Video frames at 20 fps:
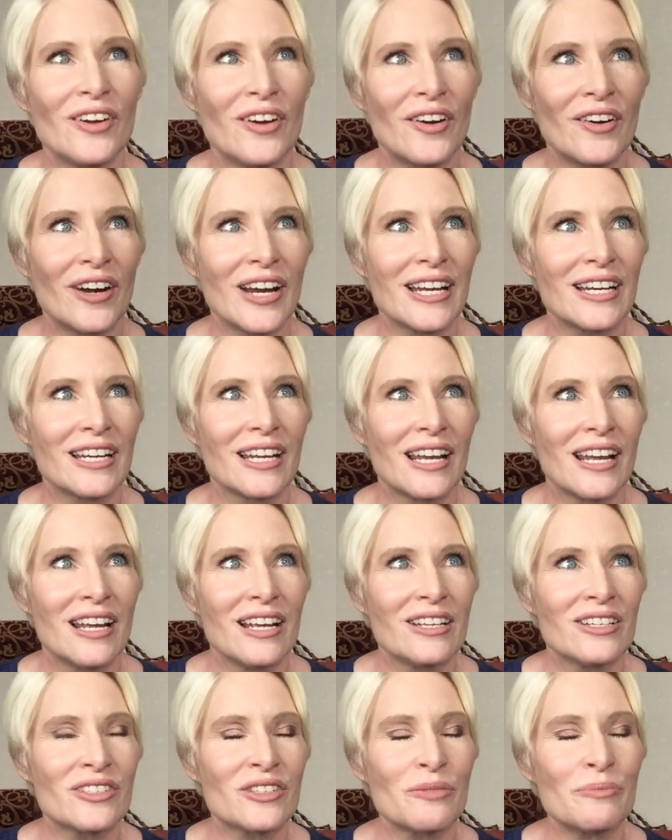All right.
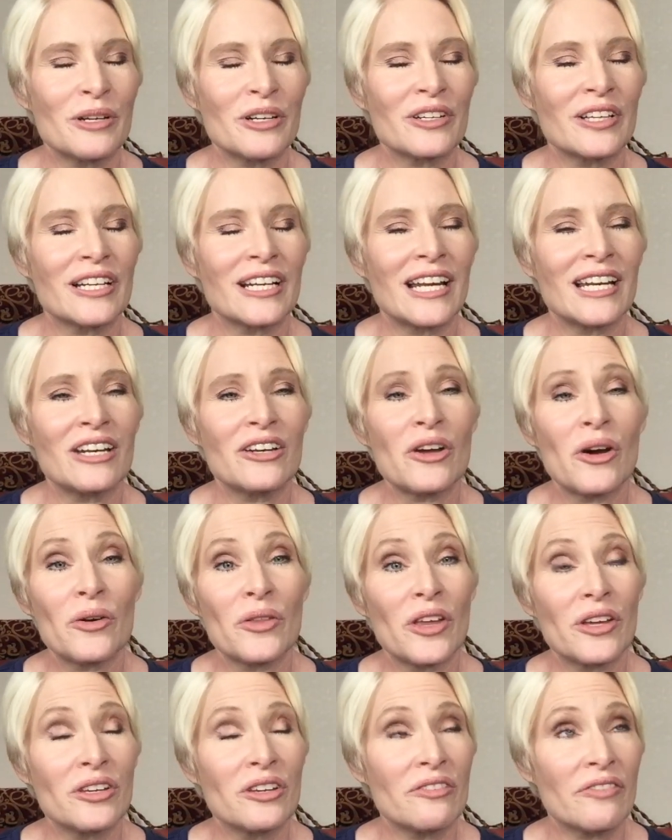So, Marilyn, I know
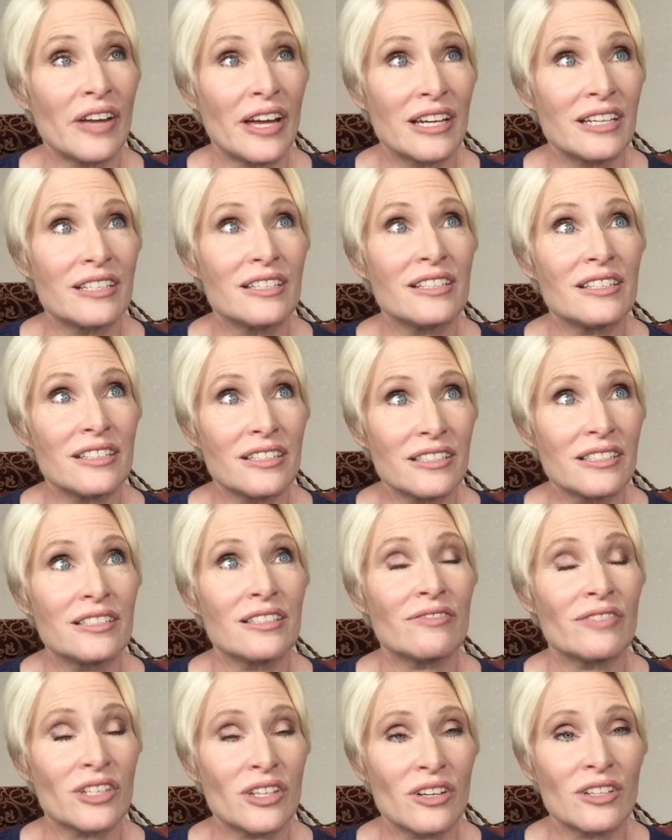that you've had
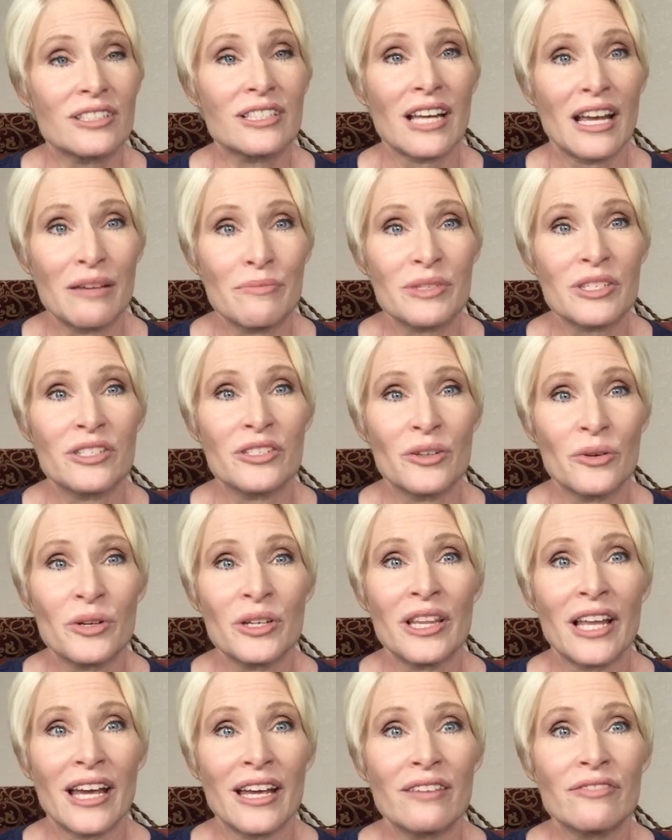difficult times in
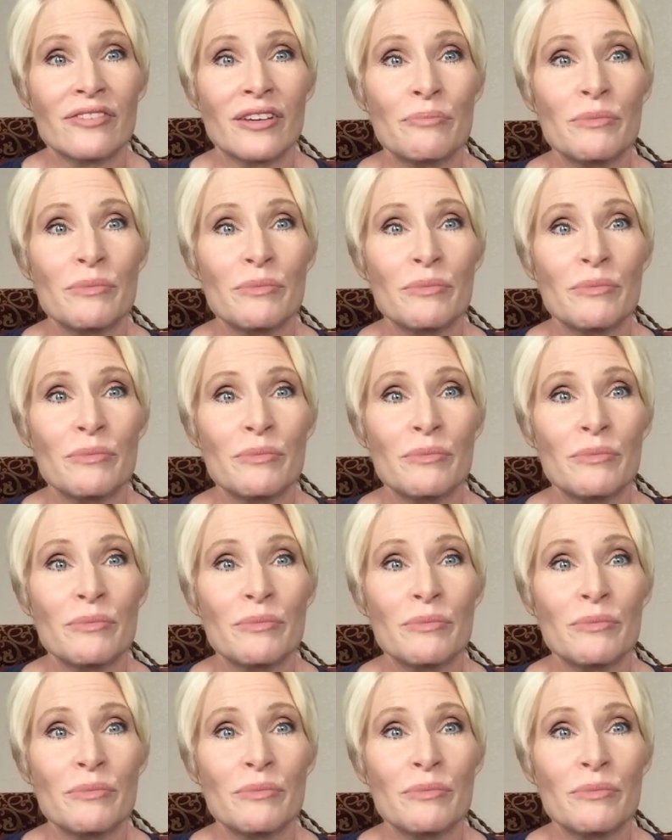your life.